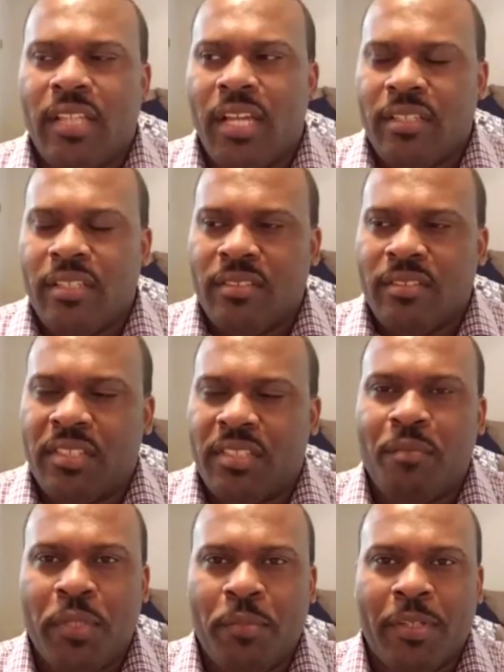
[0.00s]
like
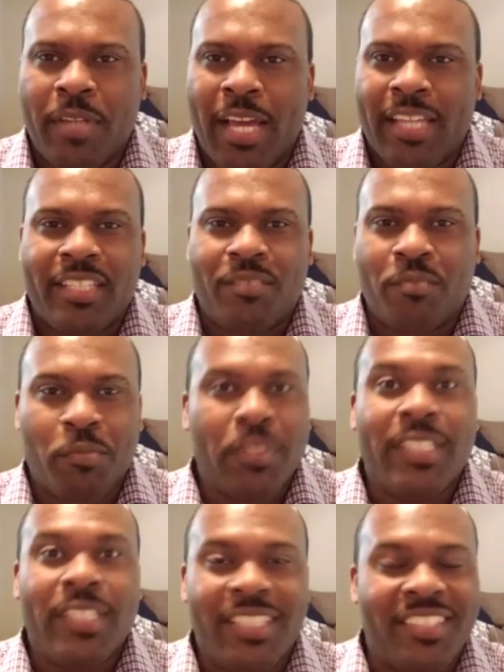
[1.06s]
some people, I guess we
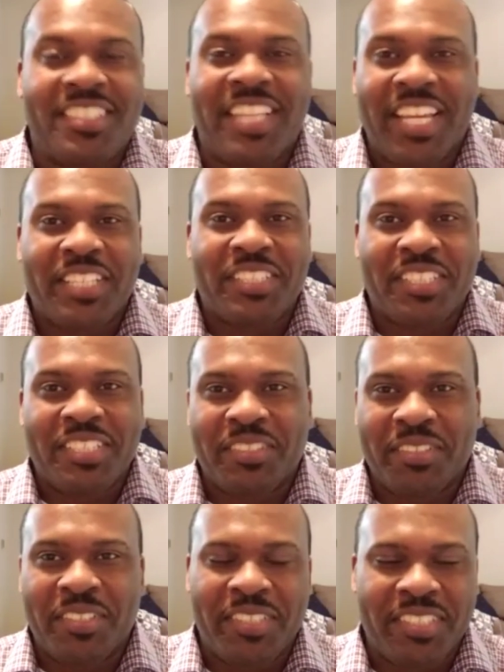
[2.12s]
really need to say this, because
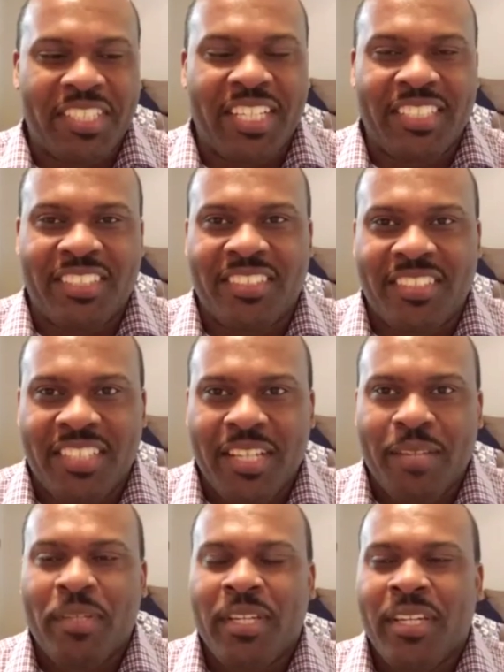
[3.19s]
in this election
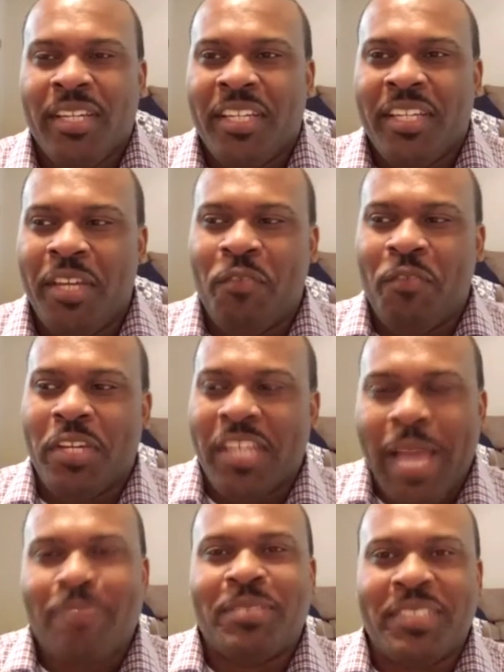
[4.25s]
time, if you get an
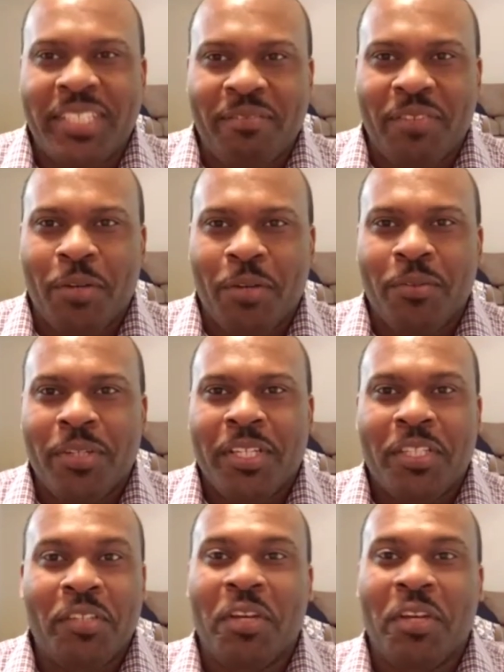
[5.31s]
absentee vote,
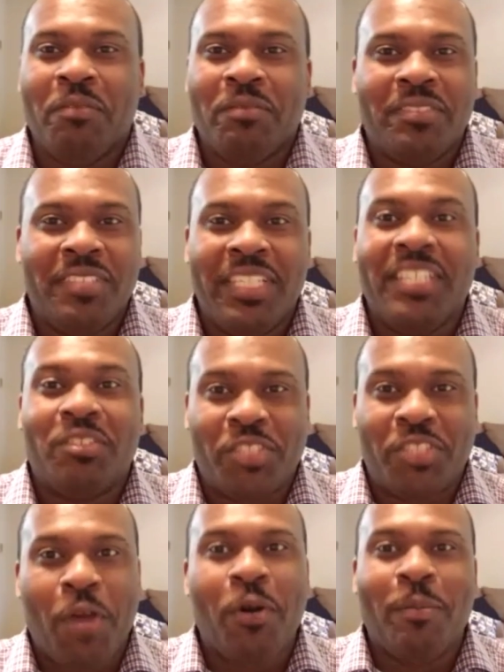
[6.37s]
you don't need to
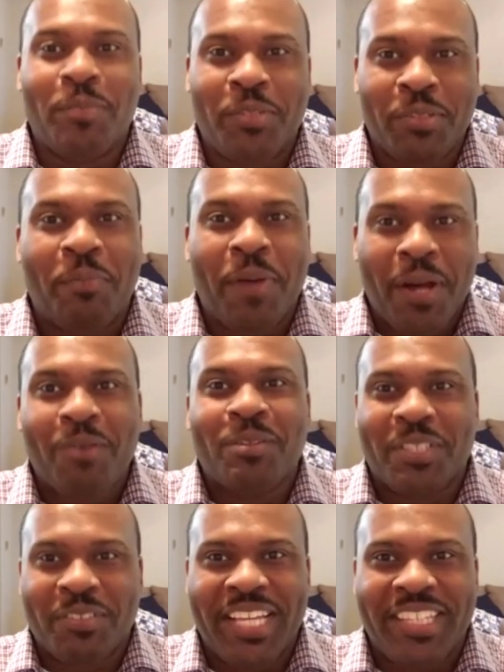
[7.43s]
show to the
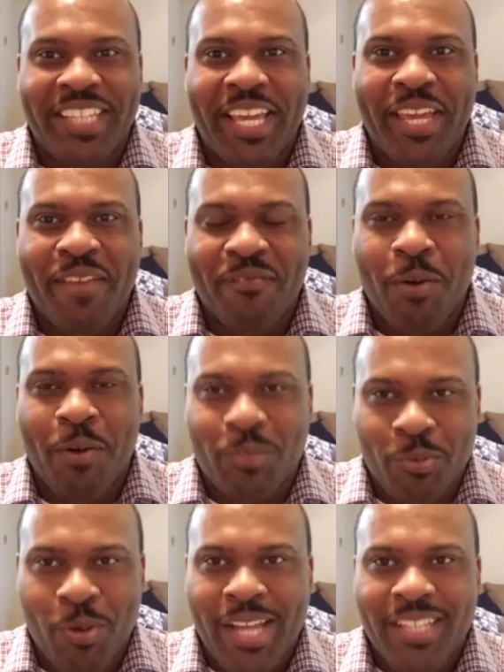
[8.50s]
polls on that day and vote
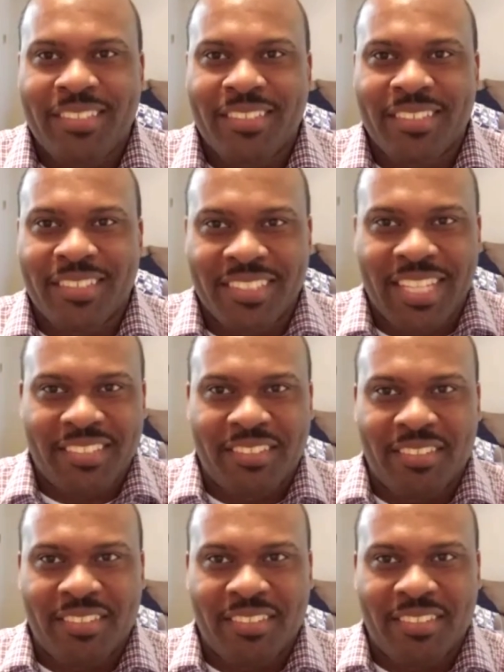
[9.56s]
twice, because that's